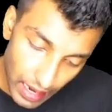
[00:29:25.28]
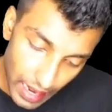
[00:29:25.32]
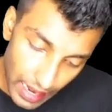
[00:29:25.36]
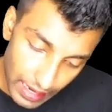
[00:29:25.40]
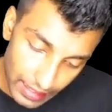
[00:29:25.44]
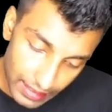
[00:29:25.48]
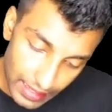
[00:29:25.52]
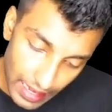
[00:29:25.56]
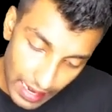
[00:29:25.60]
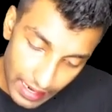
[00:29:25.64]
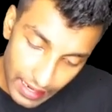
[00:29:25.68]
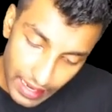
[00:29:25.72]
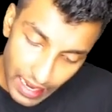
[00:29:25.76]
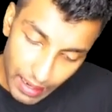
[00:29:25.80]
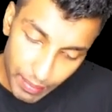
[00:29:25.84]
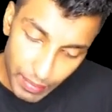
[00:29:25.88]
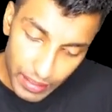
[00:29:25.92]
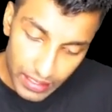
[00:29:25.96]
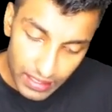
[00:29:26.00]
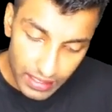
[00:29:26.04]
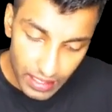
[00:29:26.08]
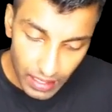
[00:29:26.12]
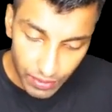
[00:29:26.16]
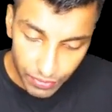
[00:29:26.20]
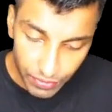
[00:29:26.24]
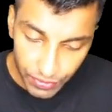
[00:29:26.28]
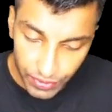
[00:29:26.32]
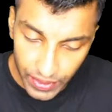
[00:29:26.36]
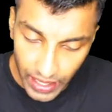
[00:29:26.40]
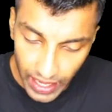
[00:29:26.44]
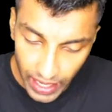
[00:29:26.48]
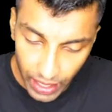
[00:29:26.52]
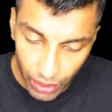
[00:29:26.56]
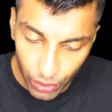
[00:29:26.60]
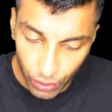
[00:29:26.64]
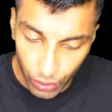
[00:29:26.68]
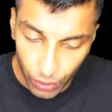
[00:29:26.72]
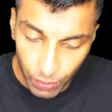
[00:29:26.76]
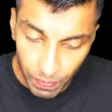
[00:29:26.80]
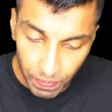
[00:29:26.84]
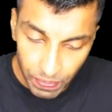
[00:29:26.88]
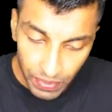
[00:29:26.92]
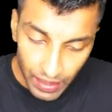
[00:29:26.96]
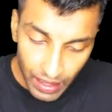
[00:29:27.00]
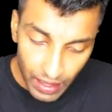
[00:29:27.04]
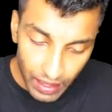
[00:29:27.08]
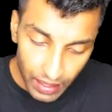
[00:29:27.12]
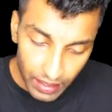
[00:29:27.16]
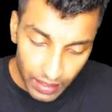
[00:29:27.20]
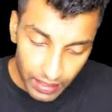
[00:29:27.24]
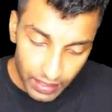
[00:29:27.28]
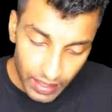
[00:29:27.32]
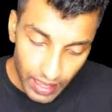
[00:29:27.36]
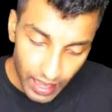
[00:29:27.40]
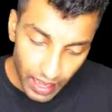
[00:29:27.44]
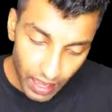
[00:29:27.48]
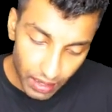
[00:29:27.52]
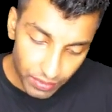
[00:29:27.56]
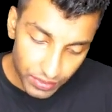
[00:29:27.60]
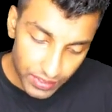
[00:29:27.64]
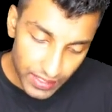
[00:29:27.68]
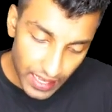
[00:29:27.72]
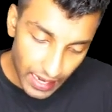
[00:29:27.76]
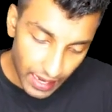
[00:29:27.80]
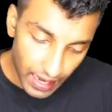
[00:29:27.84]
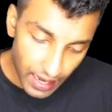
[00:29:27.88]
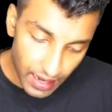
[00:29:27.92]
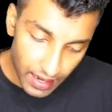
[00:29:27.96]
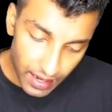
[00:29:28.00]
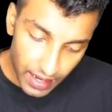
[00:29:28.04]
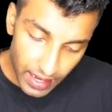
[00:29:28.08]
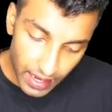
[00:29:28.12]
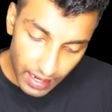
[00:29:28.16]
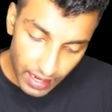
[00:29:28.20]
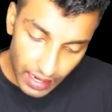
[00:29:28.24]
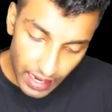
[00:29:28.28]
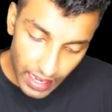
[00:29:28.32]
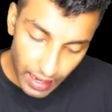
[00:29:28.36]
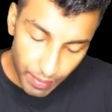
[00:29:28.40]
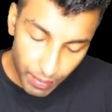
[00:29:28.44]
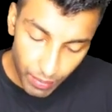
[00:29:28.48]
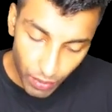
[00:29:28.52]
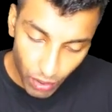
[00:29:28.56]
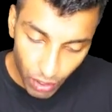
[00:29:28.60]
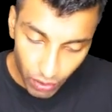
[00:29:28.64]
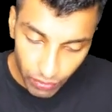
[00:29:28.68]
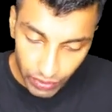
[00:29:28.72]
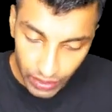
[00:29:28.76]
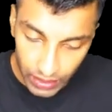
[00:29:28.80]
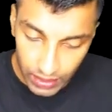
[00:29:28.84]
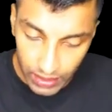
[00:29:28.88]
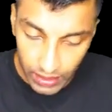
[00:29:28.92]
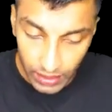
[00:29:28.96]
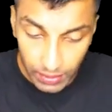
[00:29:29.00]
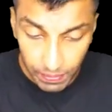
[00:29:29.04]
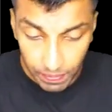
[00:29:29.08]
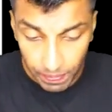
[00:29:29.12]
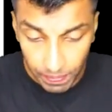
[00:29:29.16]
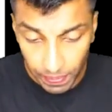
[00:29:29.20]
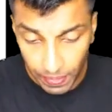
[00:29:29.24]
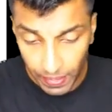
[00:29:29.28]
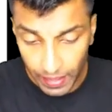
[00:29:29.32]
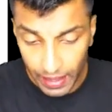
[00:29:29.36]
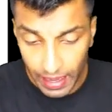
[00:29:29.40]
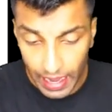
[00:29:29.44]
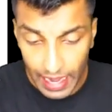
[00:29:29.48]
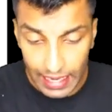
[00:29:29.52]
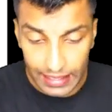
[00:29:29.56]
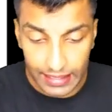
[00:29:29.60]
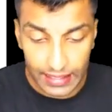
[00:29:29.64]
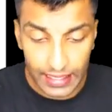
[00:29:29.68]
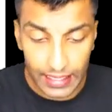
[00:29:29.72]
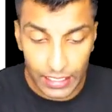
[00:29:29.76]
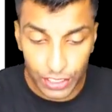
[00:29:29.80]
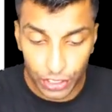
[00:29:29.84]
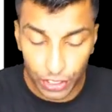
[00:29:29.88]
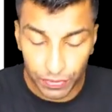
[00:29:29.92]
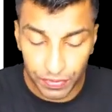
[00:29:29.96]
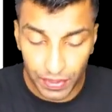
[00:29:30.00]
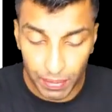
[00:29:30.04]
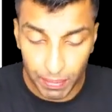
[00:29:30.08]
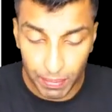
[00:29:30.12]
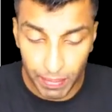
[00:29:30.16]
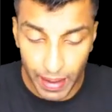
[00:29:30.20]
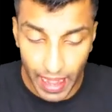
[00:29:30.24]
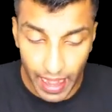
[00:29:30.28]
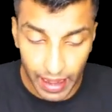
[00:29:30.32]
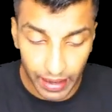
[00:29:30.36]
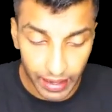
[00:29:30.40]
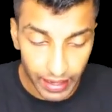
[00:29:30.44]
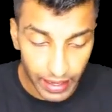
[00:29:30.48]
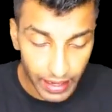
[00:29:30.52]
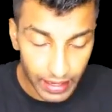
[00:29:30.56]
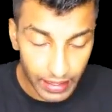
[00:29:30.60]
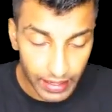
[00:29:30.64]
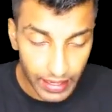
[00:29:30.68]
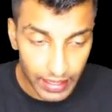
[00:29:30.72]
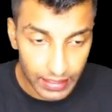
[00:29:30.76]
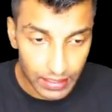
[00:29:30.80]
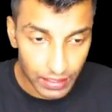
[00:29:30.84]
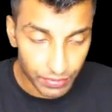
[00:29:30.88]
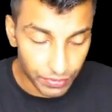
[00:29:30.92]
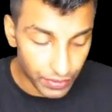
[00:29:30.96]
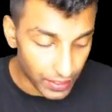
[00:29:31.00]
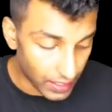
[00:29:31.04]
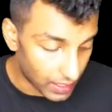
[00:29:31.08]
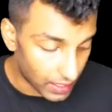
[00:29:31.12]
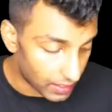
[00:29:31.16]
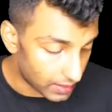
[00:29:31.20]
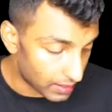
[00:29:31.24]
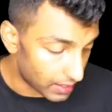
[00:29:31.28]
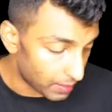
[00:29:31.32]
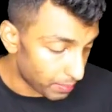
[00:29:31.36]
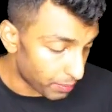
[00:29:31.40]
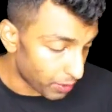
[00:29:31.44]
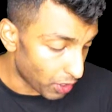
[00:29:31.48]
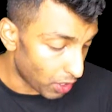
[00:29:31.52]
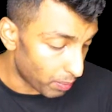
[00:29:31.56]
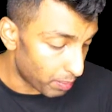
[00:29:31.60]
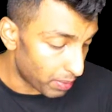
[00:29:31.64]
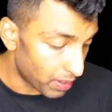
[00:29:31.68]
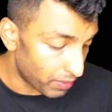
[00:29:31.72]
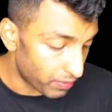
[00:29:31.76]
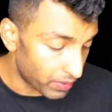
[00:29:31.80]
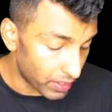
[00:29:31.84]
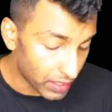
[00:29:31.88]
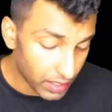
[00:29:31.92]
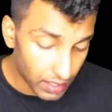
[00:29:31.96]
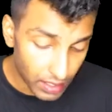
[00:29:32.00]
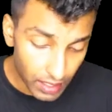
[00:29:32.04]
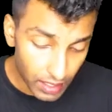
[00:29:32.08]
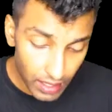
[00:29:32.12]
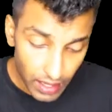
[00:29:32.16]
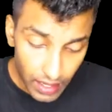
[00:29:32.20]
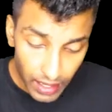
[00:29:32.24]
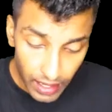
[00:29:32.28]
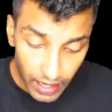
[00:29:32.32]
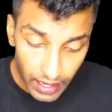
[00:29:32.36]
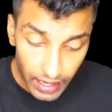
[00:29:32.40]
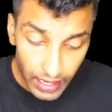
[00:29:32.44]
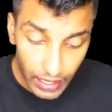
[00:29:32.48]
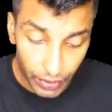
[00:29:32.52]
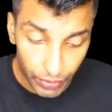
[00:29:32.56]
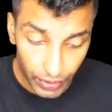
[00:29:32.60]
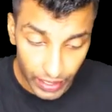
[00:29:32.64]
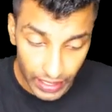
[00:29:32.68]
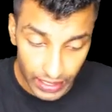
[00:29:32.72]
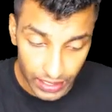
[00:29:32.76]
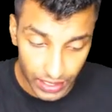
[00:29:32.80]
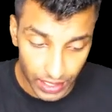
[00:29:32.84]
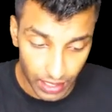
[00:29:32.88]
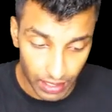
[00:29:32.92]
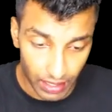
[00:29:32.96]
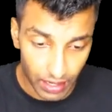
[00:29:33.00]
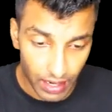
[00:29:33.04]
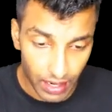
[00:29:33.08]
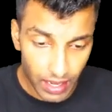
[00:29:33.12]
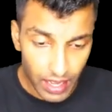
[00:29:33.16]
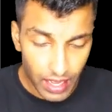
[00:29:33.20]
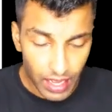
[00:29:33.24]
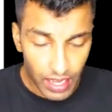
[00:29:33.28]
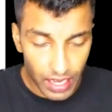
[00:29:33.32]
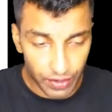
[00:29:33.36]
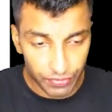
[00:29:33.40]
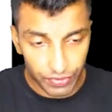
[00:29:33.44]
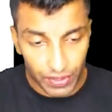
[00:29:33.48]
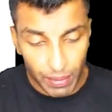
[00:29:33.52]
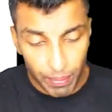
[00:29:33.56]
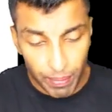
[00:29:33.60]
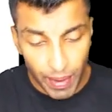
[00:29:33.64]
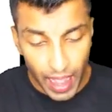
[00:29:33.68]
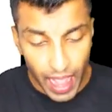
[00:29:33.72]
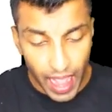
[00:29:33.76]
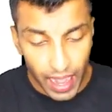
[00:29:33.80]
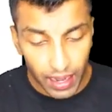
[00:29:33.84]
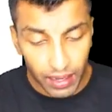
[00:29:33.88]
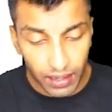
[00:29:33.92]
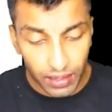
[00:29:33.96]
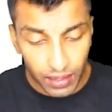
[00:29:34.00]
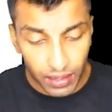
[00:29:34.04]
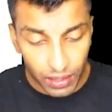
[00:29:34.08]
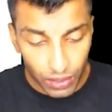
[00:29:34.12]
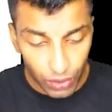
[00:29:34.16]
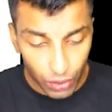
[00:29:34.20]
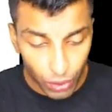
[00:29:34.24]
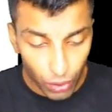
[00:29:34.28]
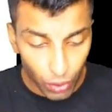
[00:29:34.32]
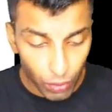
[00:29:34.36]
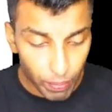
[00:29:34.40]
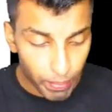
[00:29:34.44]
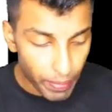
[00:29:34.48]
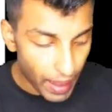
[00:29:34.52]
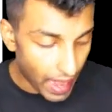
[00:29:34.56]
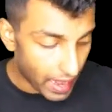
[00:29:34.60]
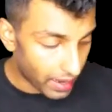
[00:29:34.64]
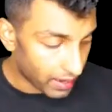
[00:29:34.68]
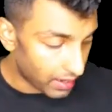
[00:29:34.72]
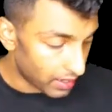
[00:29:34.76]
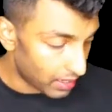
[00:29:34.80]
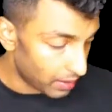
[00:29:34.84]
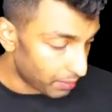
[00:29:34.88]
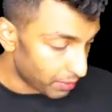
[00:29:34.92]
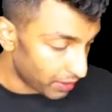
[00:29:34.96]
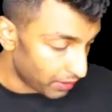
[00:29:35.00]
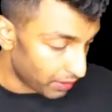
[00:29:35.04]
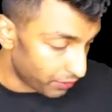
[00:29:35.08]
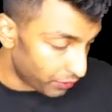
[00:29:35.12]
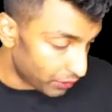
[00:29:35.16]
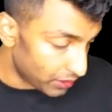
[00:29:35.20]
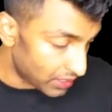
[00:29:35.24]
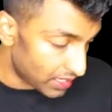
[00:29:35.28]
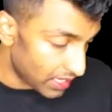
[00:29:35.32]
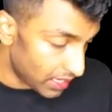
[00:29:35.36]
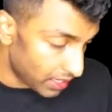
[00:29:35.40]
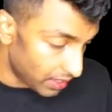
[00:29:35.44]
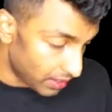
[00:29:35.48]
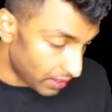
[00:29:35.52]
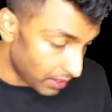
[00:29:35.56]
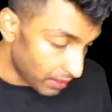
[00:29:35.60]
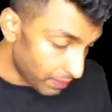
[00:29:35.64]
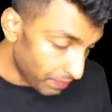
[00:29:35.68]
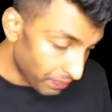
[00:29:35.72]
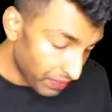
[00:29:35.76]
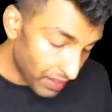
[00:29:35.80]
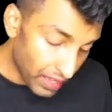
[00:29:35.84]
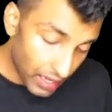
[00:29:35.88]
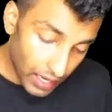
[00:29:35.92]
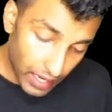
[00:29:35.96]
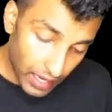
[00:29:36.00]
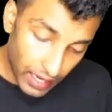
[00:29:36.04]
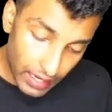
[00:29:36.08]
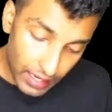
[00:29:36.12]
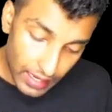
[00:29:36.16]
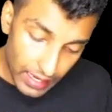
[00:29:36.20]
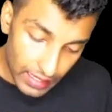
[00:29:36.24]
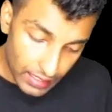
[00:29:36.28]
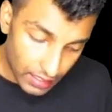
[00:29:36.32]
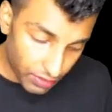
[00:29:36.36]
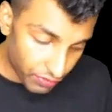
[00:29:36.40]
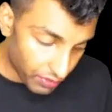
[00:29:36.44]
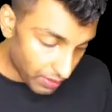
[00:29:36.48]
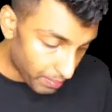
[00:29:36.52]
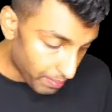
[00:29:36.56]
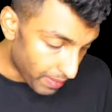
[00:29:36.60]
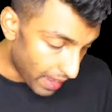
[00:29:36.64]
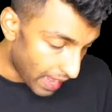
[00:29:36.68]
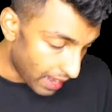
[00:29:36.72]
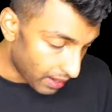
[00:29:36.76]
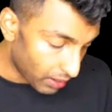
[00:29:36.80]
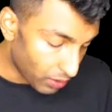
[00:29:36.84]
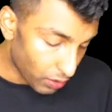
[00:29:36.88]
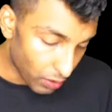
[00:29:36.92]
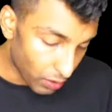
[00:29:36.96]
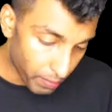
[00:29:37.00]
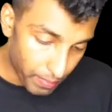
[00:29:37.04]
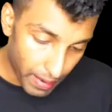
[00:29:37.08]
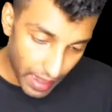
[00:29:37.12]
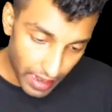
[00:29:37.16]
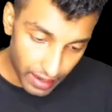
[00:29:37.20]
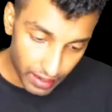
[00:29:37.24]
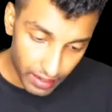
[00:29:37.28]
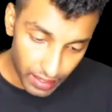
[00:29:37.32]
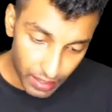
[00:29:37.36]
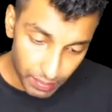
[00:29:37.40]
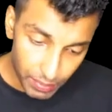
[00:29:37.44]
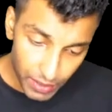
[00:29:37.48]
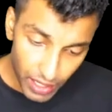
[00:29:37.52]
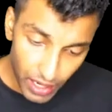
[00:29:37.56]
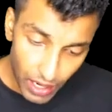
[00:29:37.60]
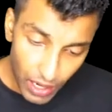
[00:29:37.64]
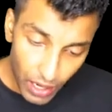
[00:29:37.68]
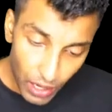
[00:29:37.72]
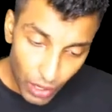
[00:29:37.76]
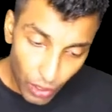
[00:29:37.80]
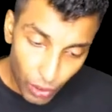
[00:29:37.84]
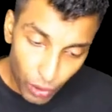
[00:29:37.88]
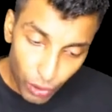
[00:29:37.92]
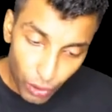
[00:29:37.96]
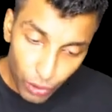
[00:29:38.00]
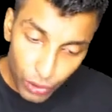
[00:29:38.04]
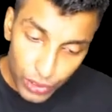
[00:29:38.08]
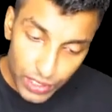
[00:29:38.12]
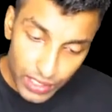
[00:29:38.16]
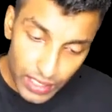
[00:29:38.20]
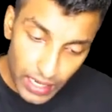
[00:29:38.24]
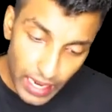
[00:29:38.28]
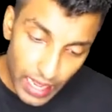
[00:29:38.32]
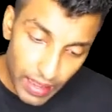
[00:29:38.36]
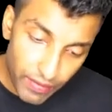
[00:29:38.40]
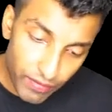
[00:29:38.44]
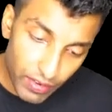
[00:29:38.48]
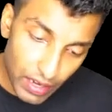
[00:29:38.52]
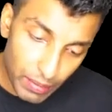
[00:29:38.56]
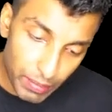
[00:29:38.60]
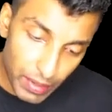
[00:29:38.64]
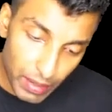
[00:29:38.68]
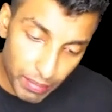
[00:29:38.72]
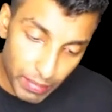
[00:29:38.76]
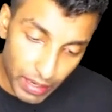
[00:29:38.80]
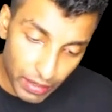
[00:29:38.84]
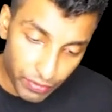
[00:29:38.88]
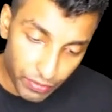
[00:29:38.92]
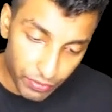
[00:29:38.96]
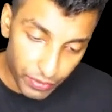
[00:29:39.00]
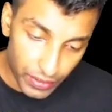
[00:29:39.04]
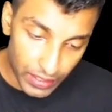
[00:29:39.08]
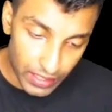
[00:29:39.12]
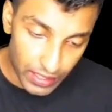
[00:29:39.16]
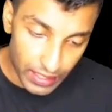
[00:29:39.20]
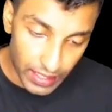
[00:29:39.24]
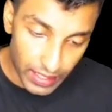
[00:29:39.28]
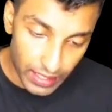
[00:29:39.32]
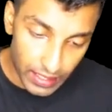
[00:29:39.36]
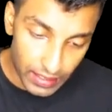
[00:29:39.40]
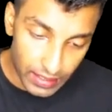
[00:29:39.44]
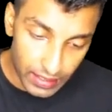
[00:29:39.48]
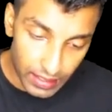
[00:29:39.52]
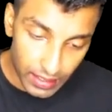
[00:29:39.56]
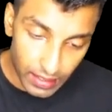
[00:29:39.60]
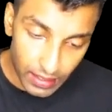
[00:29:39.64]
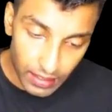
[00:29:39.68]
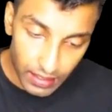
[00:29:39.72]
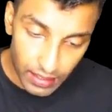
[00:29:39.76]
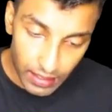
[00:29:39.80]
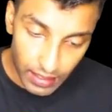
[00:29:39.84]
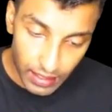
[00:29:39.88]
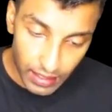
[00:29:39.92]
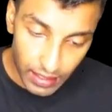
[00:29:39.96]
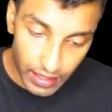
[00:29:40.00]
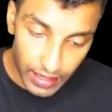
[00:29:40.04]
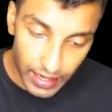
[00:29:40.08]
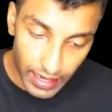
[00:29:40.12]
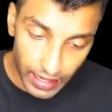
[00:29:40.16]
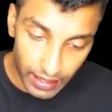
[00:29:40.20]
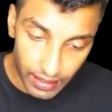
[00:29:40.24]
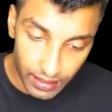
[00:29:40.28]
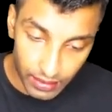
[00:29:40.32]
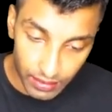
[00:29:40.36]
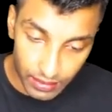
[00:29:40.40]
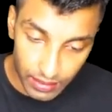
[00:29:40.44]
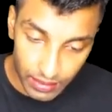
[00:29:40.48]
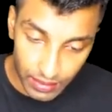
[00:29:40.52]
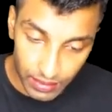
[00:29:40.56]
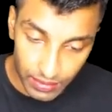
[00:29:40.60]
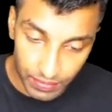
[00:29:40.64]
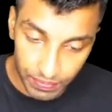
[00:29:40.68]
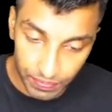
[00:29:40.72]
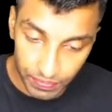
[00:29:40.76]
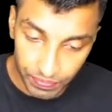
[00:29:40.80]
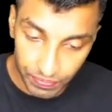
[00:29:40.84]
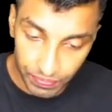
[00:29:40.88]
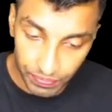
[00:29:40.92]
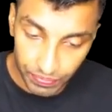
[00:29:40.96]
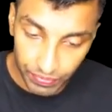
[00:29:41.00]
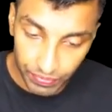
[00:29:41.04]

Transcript: at that time itself they know they have secondary claim over the assets of the bank in case if there is a problem with liquidation. If the bank go bankrupt, if you see here, in case if the bank go bankrupt, whose claim will be met first? It is the debtors.